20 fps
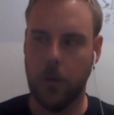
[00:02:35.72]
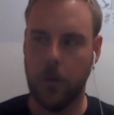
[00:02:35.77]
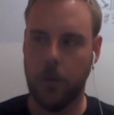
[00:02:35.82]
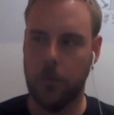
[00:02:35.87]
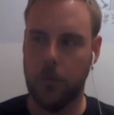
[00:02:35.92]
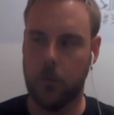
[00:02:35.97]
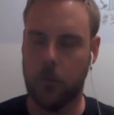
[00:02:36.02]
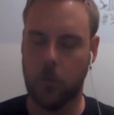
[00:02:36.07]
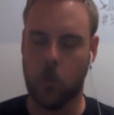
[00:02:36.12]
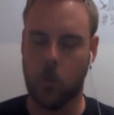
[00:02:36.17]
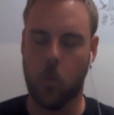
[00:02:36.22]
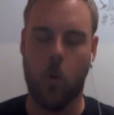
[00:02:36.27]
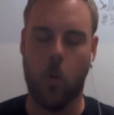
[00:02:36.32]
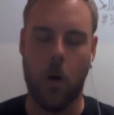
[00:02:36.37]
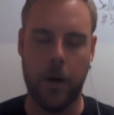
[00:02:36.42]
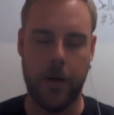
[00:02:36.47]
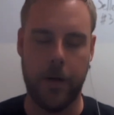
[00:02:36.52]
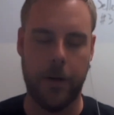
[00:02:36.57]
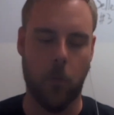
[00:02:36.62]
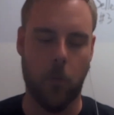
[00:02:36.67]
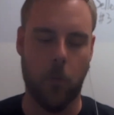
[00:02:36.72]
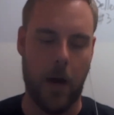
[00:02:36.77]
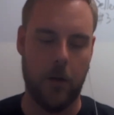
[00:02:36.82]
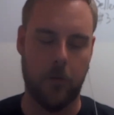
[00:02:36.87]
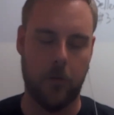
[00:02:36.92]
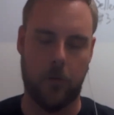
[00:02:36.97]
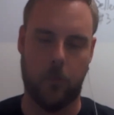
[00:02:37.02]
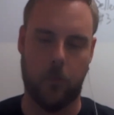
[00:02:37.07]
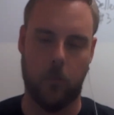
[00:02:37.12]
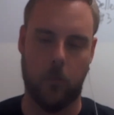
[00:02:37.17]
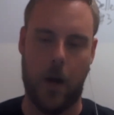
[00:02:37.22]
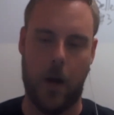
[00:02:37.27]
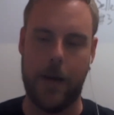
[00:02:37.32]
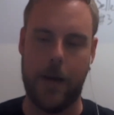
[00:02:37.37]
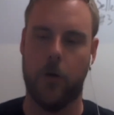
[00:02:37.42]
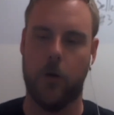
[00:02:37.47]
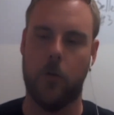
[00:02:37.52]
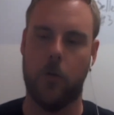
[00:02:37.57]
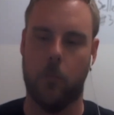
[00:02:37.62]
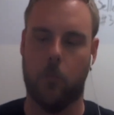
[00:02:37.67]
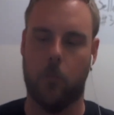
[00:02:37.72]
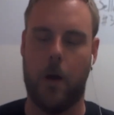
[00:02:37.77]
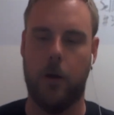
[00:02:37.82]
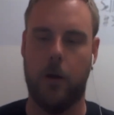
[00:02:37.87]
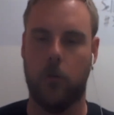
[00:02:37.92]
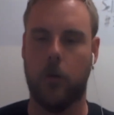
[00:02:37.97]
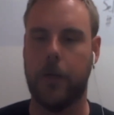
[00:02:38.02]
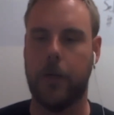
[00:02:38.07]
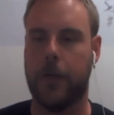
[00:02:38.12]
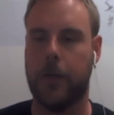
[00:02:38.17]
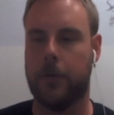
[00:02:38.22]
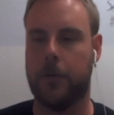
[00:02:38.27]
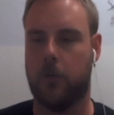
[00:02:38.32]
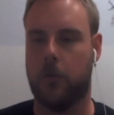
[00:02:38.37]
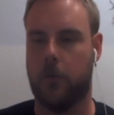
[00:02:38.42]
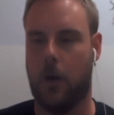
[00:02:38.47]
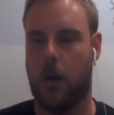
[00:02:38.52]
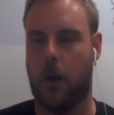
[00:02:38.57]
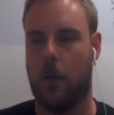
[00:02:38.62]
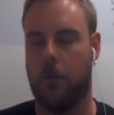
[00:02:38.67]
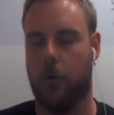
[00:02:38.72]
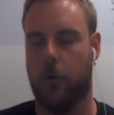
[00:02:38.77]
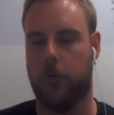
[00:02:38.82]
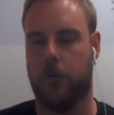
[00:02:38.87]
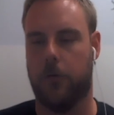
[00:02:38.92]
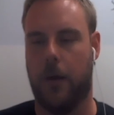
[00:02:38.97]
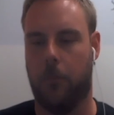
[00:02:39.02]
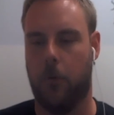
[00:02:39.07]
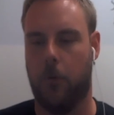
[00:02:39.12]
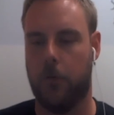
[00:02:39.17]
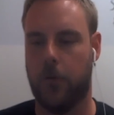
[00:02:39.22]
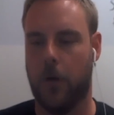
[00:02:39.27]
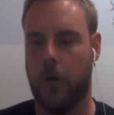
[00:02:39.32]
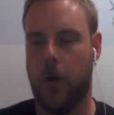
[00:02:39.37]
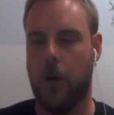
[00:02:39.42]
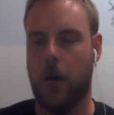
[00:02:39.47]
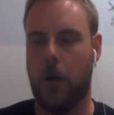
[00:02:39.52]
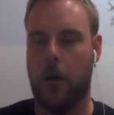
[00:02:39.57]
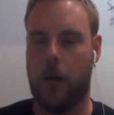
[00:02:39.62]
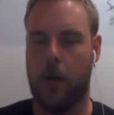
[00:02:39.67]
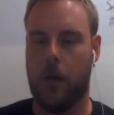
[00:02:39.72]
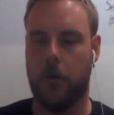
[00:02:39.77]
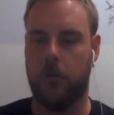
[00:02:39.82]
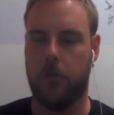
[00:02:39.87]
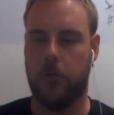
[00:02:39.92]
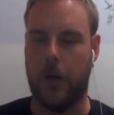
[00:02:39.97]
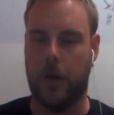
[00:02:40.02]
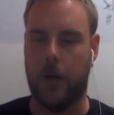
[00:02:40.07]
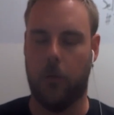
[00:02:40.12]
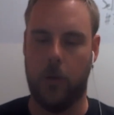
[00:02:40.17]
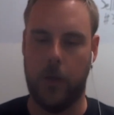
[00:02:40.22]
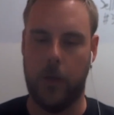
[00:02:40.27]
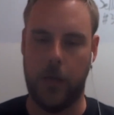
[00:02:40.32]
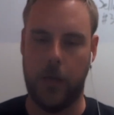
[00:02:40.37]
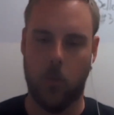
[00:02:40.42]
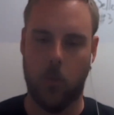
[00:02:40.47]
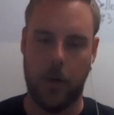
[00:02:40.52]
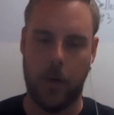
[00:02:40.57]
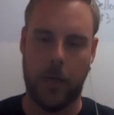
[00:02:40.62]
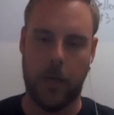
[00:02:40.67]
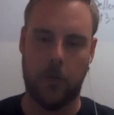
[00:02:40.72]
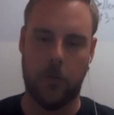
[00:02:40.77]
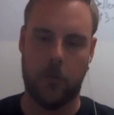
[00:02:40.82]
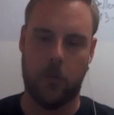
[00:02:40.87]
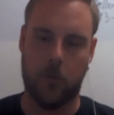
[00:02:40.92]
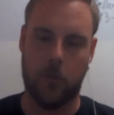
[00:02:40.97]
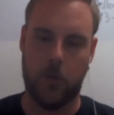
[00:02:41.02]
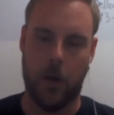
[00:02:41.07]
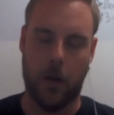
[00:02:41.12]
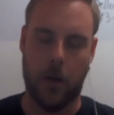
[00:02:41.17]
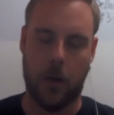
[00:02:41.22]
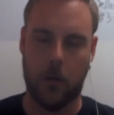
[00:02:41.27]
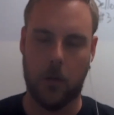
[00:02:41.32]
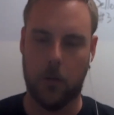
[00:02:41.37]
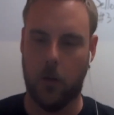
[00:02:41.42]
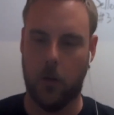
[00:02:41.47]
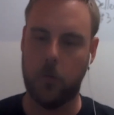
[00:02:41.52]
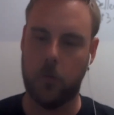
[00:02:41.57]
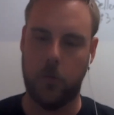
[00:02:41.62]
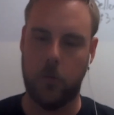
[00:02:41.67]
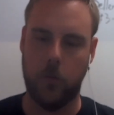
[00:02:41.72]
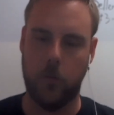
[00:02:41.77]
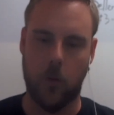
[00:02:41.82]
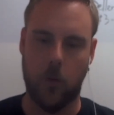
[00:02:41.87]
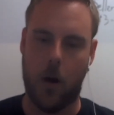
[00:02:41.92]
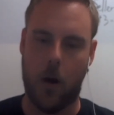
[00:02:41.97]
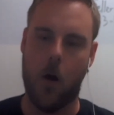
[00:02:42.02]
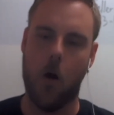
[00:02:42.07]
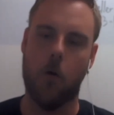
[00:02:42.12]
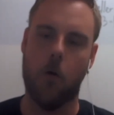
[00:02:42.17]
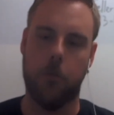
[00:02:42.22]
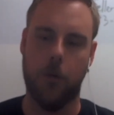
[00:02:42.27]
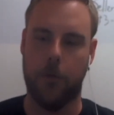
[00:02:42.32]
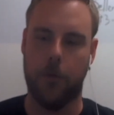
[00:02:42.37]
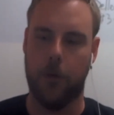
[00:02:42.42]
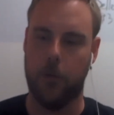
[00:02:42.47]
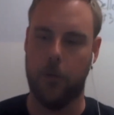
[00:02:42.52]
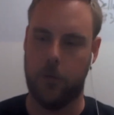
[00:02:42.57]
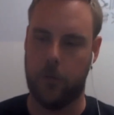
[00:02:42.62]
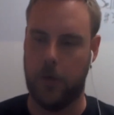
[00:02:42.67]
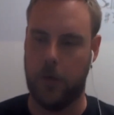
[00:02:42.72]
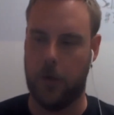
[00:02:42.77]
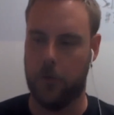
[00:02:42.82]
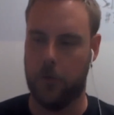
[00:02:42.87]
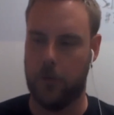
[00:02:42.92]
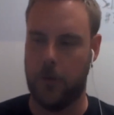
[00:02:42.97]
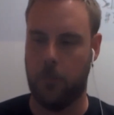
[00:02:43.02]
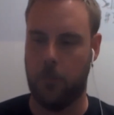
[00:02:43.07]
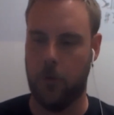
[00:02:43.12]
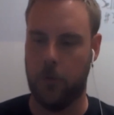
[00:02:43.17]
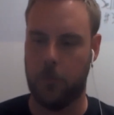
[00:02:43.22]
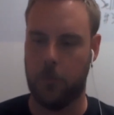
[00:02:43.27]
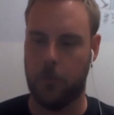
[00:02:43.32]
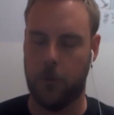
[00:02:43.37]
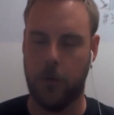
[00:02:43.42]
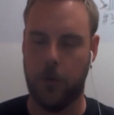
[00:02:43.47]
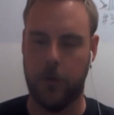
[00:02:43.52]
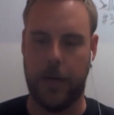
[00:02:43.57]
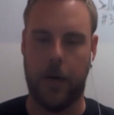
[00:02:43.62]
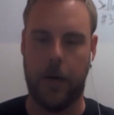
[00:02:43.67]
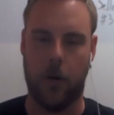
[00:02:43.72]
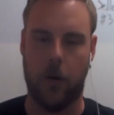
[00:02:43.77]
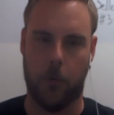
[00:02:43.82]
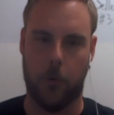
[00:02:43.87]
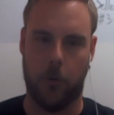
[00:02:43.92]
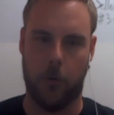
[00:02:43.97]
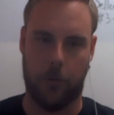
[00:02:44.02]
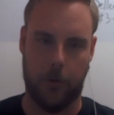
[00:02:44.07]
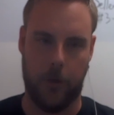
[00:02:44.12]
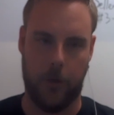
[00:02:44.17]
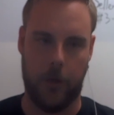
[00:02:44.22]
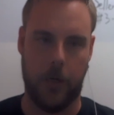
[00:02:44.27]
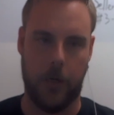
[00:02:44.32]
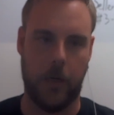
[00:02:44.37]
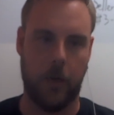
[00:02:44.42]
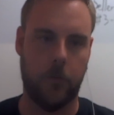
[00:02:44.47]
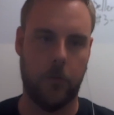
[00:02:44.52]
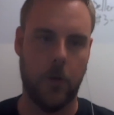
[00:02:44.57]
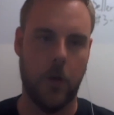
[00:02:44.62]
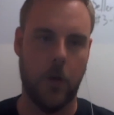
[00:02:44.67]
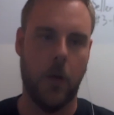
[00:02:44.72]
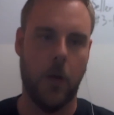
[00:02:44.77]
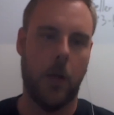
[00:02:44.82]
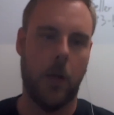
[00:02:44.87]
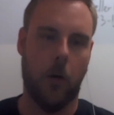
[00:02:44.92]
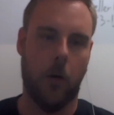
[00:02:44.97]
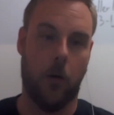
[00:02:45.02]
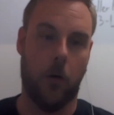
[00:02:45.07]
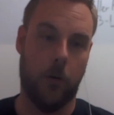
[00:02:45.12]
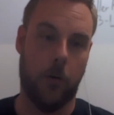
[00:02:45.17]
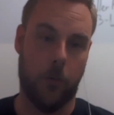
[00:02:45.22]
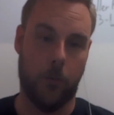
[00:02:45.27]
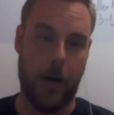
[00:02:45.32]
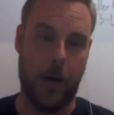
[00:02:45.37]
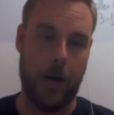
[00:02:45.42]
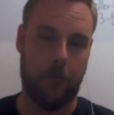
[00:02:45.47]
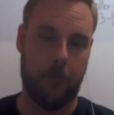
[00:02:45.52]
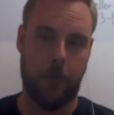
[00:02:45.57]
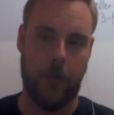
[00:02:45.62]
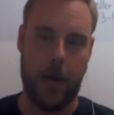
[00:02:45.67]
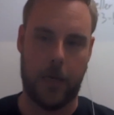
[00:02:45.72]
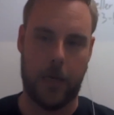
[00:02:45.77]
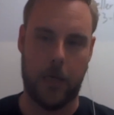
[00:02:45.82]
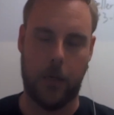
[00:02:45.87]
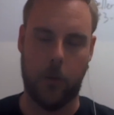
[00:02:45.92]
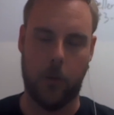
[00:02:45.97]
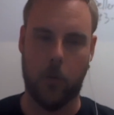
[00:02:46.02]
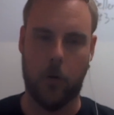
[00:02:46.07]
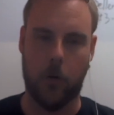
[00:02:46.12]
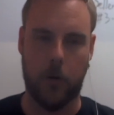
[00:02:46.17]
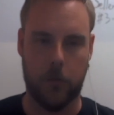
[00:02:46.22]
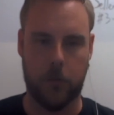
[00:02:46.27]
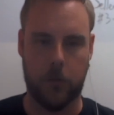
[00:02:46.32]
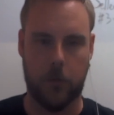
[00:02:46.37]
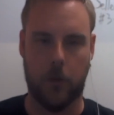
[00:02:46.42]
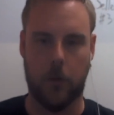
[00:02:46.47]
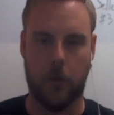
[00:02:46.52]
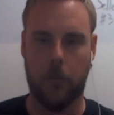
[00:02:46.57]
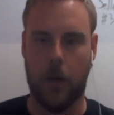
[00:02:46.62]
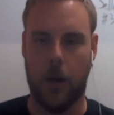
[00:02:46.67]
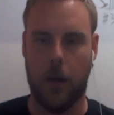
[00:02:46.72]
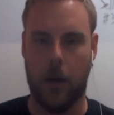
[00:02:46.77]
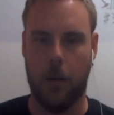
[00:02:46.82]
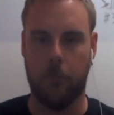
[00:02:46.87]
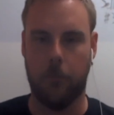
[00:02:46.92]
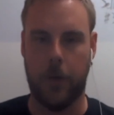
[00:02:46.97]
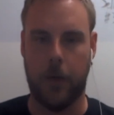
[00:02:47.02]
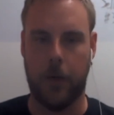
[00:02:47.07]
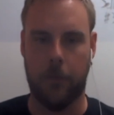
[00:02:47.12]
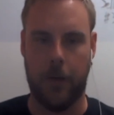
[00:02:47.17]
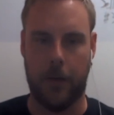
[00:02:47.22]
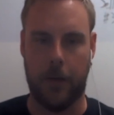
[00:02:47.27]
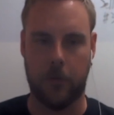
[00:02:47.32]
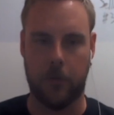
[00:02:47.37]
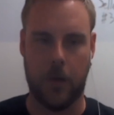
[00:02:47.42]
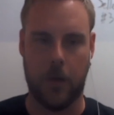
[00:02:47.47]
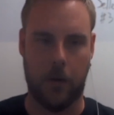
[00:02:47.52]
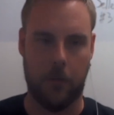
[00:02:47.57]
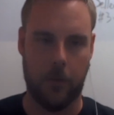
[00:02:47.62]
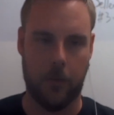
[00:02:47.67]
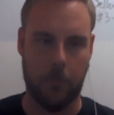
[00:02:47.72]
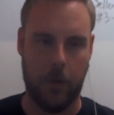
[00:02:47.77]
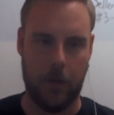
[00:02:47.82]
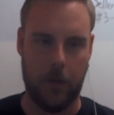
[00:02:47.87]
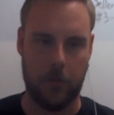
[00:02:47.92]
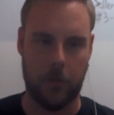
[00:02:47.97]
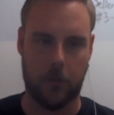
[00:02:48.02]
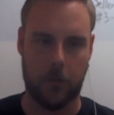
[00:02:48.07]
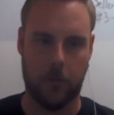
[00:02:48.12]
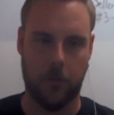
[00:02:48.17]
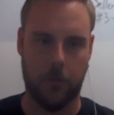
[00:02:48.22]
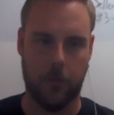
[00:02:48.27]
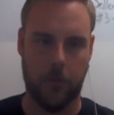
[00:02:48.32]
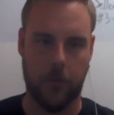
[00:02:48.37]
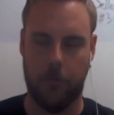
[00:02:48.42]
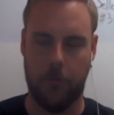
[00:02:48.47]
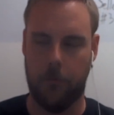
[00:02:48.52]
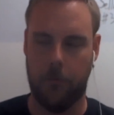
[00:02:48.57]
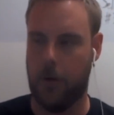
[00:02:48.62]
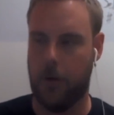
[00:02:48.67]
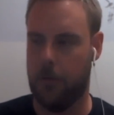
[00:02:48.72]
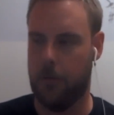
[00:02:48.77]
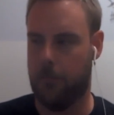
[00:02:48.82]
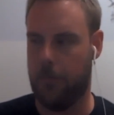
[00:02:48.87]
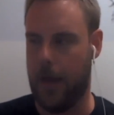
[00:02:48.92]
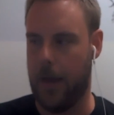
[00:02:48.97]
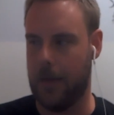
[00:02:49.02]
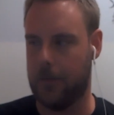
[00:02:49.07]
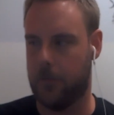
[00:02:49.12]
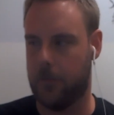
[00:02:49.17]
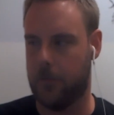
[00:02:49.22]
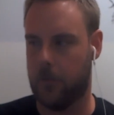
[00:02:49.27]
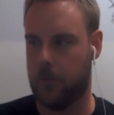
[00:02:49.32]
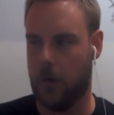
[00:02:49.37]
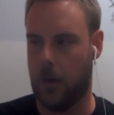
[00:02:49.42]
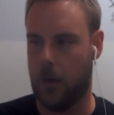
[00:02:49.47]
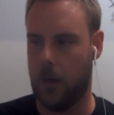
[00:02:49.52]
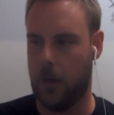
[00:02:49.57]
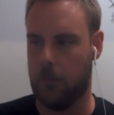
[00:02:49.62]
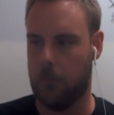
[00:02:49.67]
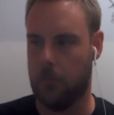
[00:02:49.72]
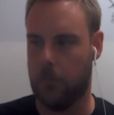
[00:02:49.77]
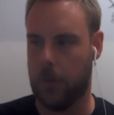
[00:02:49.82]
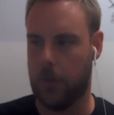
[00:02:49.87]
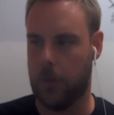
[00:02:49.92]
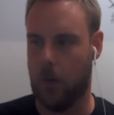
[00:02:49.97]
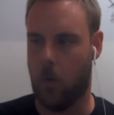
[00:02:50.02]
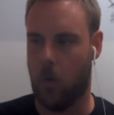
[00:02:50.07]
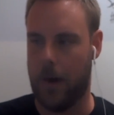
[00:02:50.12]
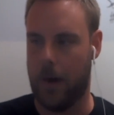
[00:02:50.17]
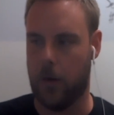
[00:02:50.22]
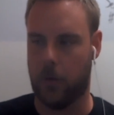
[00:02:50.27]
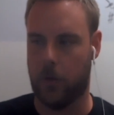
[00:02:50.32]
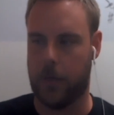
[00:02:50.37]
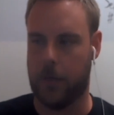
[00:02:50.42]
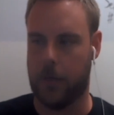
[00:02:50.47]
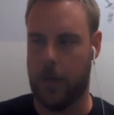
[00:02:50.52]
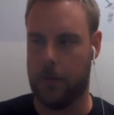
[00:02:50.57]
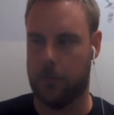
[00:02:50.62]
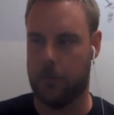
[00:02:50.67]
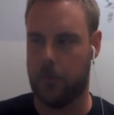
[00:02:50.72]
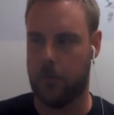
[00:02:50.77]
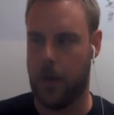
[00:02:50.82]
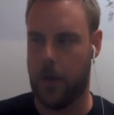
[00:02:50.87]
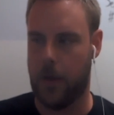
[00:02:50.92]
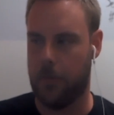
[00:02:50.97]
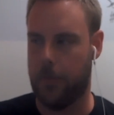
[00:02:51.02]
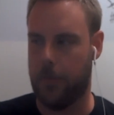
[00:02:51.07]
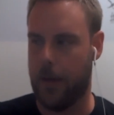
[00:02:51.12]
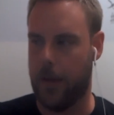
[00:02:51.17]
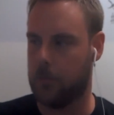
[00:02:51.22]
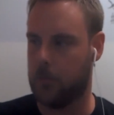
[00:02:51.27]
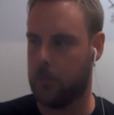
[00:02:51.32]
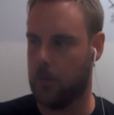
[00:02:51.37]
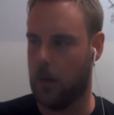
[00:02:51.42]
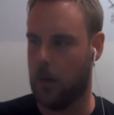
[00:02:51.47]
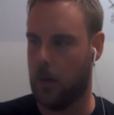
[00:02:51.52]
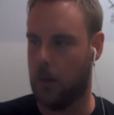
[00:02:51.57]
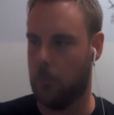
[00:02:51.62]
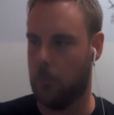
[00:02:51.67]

so quantity wise, why you're, why you're looking at, uh, those numbers is generally you want to get uh, close to or over those sales numbers per day or per thirty days in order to rank for that keyword. So, um, you know, that's kind of the basics of, of, of that, um, why you're looking at, at that um,